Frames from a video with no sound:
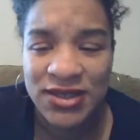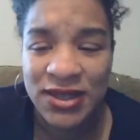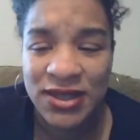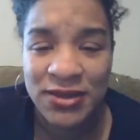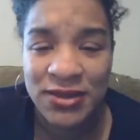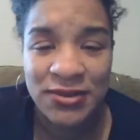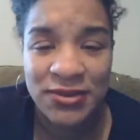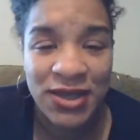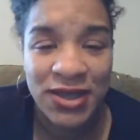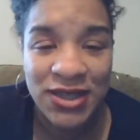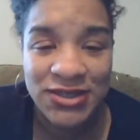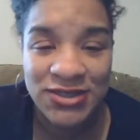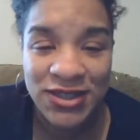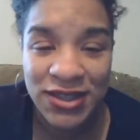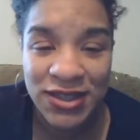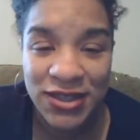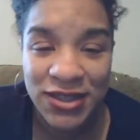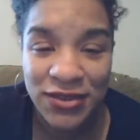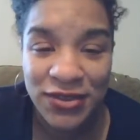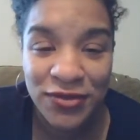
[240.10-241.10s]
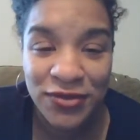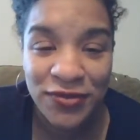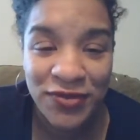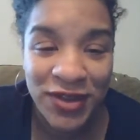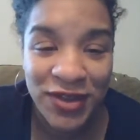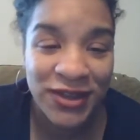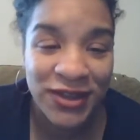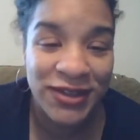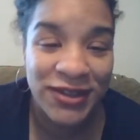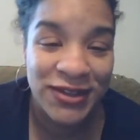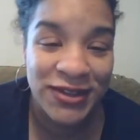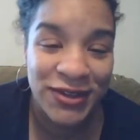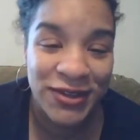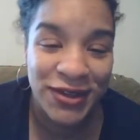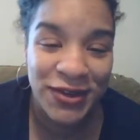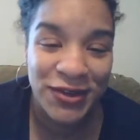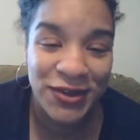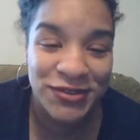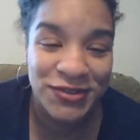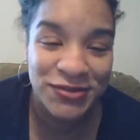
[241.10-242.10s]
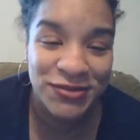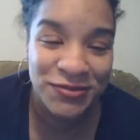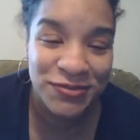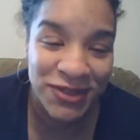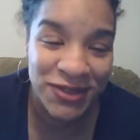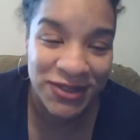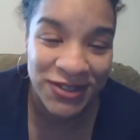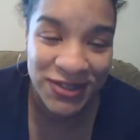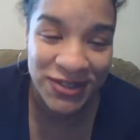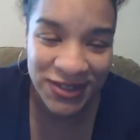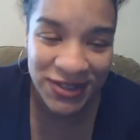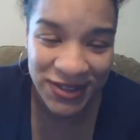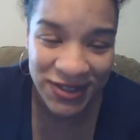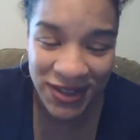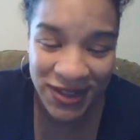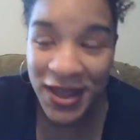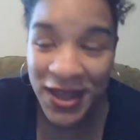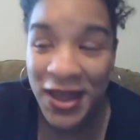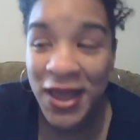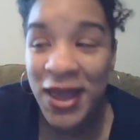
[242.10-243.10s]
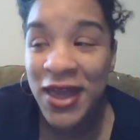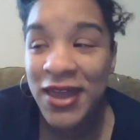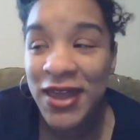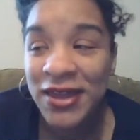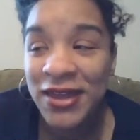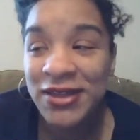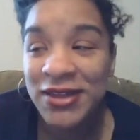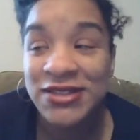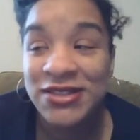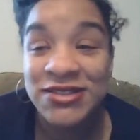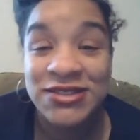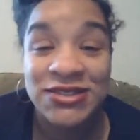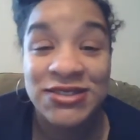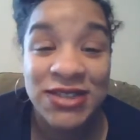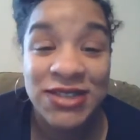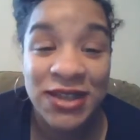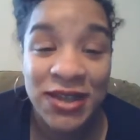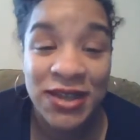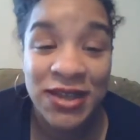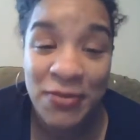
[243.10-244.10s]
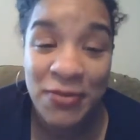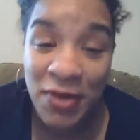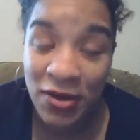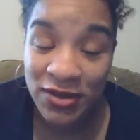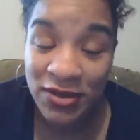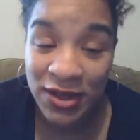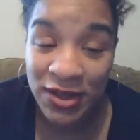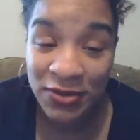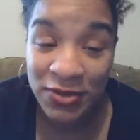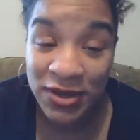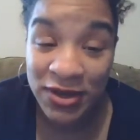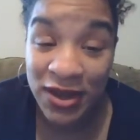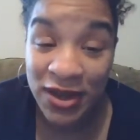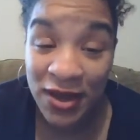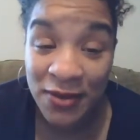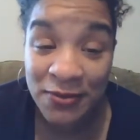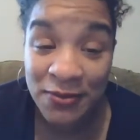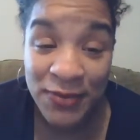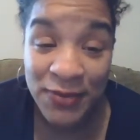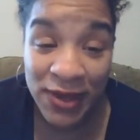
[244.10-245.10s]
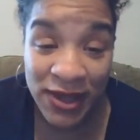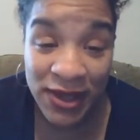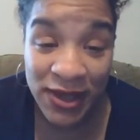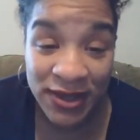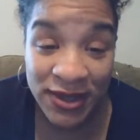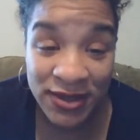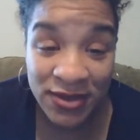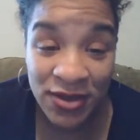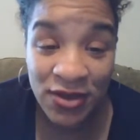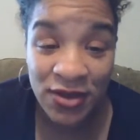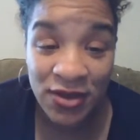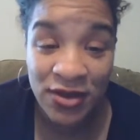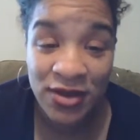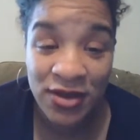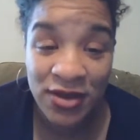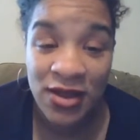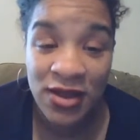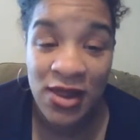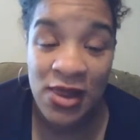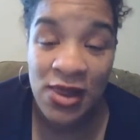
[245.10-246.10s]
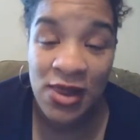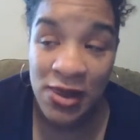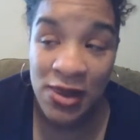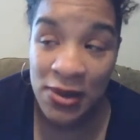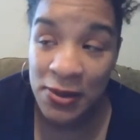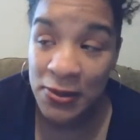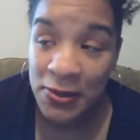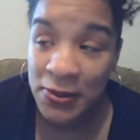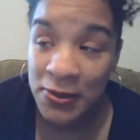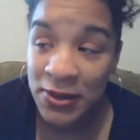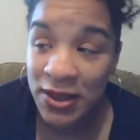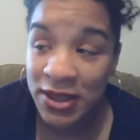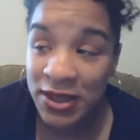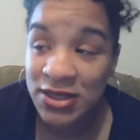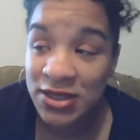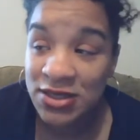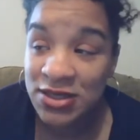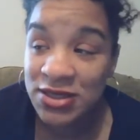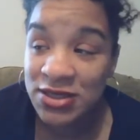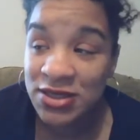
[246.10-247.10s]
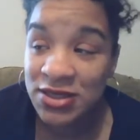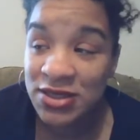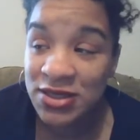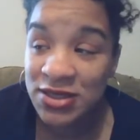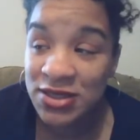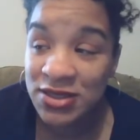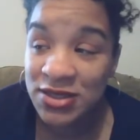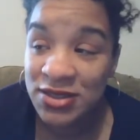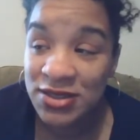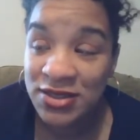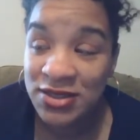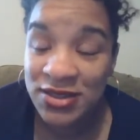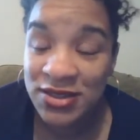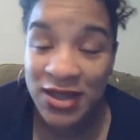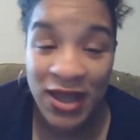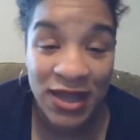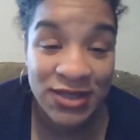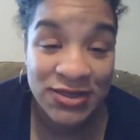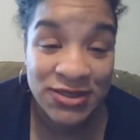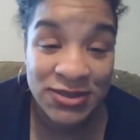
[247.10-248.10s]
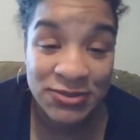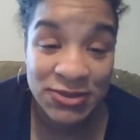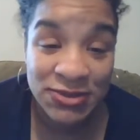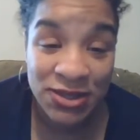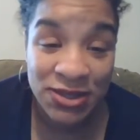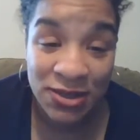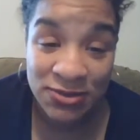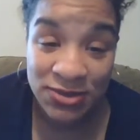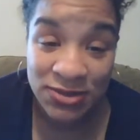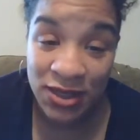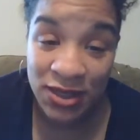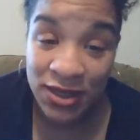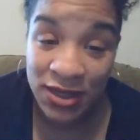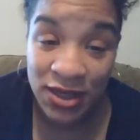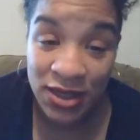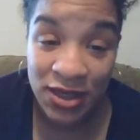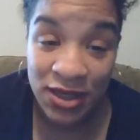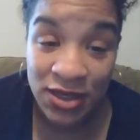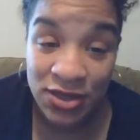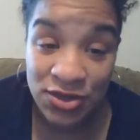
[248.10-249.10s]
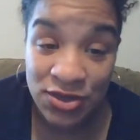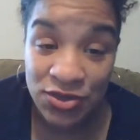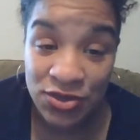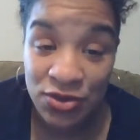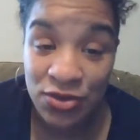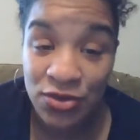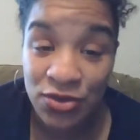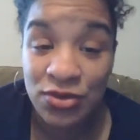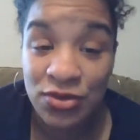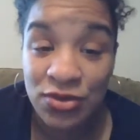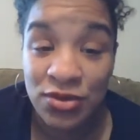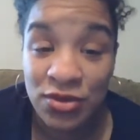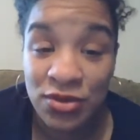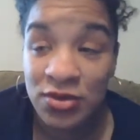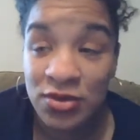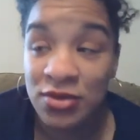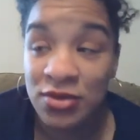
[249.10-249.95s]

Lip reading: damn. And I said, you fucking hurting me. And it just came out like when I'm mad or like I sometimes I can't control